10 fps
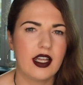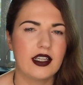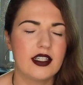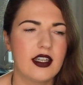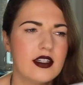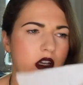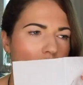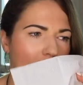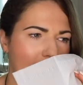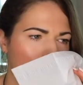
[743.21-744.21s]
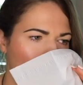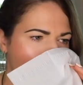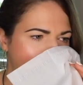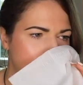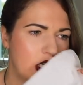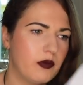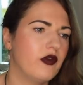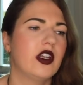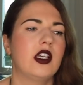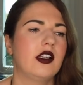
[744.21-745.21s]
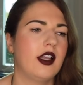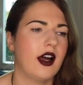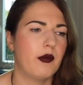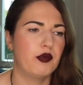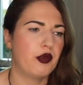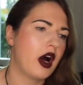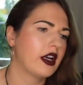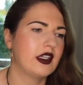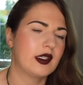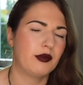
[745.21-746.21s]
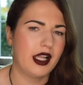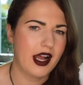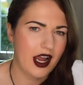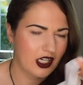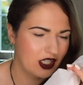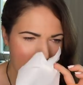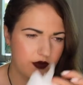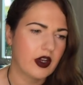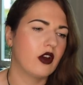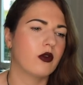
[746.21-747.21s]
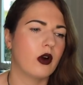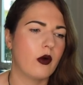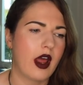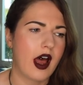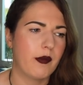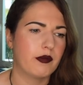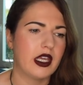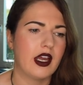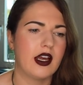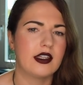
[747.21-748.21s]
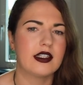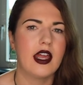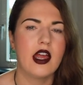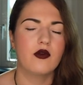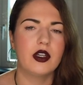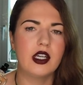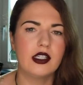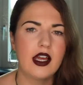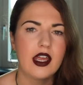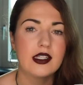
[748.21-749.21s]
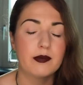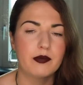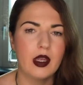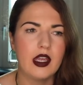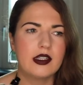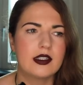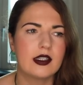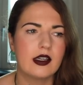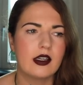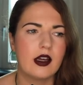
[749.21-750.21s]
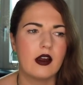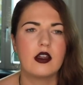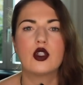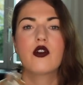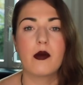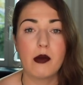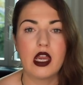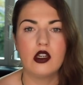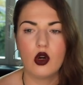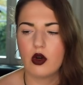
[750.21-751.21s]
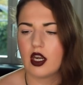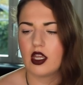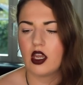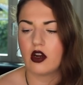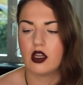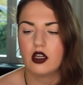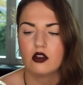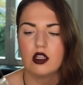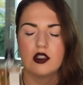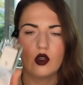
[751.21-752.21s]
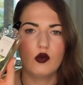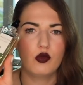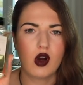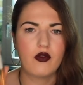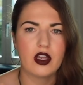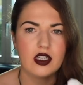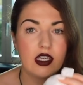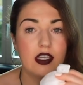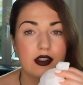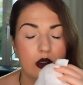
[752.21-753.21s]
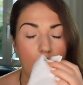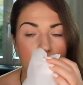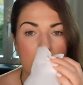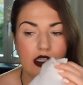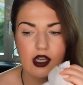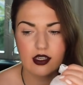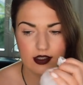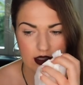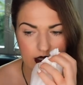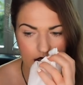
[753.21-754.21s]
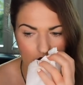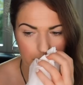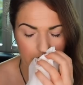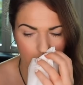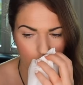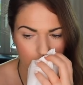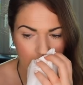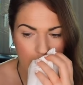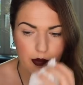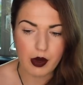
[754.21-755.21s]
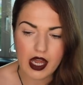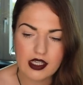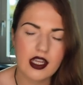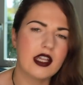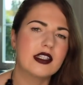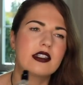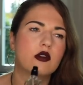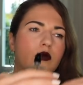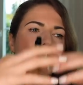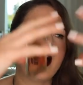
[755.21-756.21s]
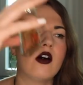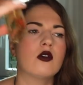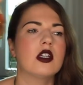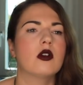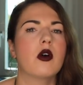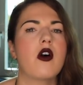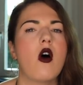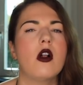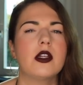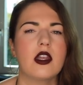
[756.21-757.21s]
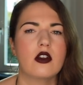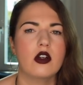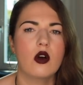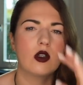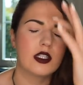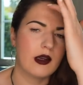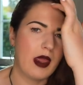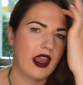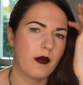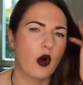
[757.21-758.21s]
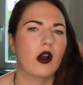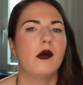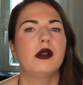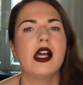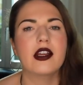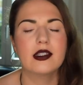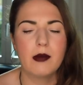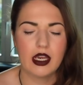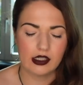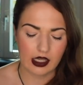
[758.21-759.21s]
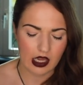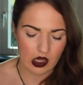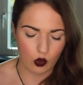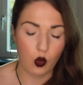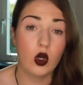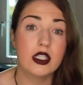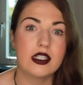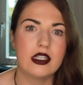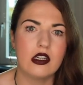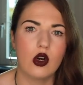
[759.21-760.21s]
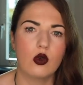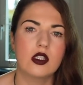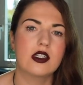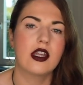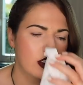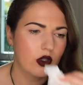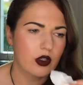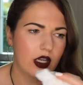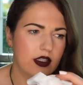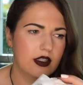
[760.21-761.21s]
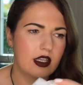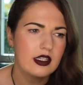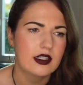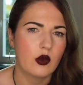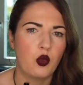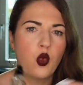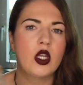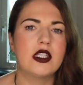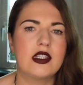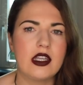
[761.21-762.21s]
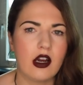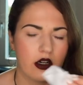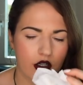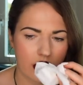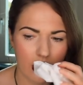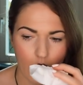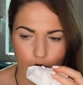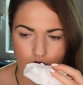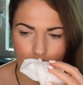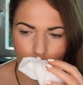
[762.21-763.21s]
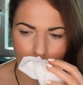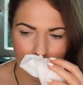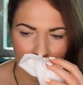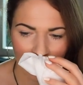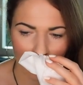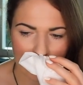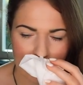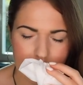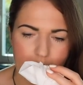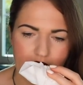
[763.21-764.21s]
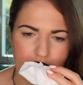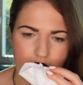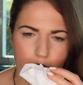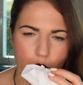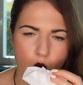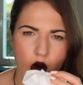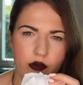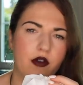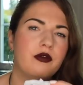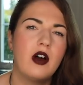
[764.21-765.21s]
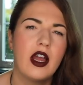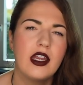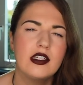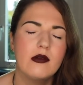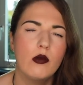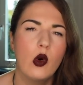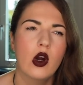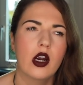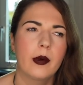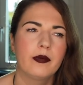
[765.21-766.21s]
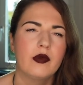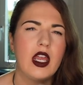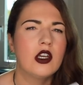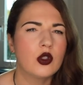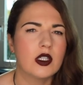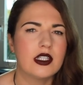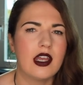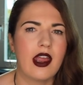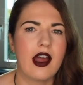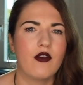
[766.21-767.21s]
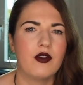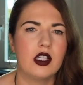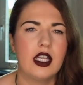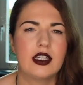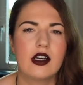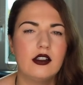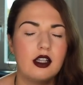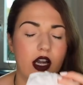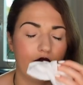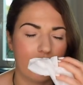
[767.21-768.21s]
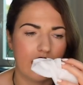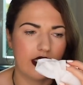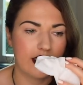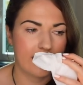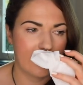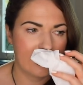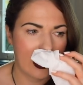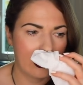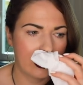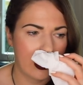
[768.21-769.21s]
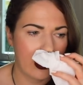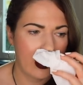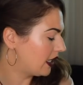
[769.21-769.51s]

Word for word: Like this is not some cheap vanilla body splash. It's very grown up, because vanilla is is a sort of a main note in here. You know, it's Un Bois Vanille, so vanilla is the dominant note, but it's surrounded with all these other notes that make it more complex, mainly woodsy notes. So there is this woodsy undertone to it, which just makes it more refined and more interesting, I feel like, than a lot of vanilla scents out there.